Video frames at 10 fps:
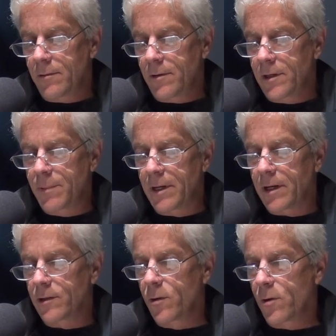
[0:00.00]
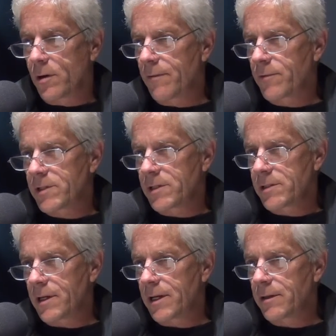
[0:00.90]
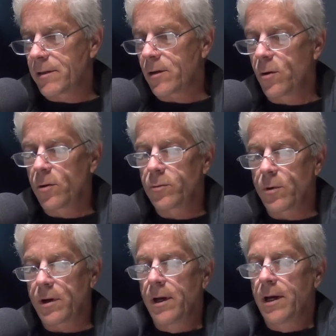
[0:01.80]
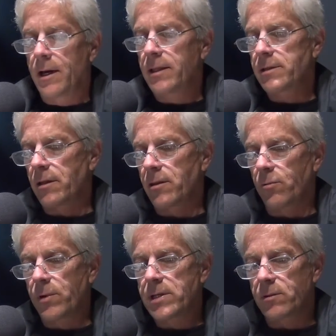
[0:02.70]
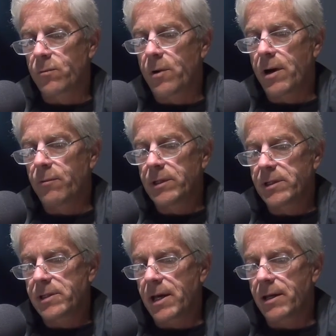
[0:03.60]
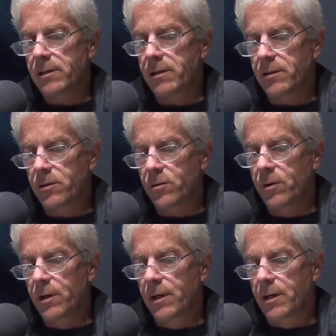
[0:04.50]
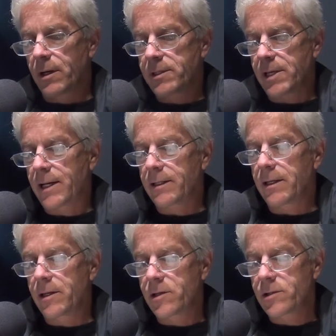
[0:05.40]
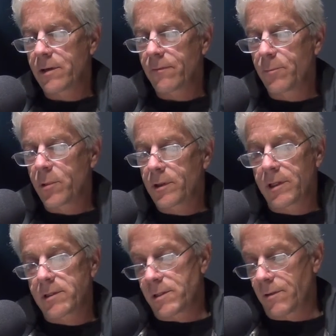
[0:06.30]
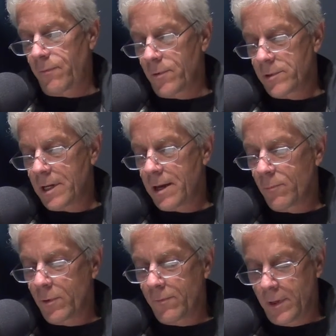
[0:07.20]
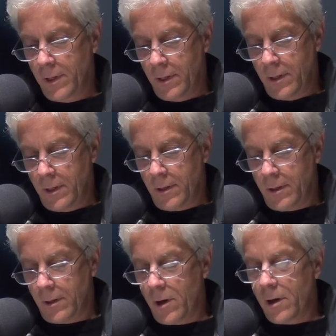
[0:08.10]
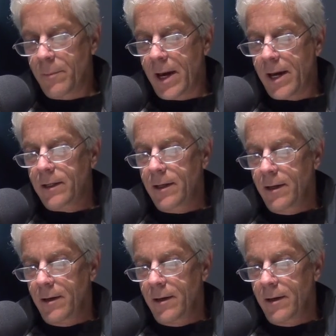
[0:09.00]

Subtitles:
has been ignored ever since the end of the Cold War. That's another reason why we decided to do a second edition of the book. This is the first time we've gone back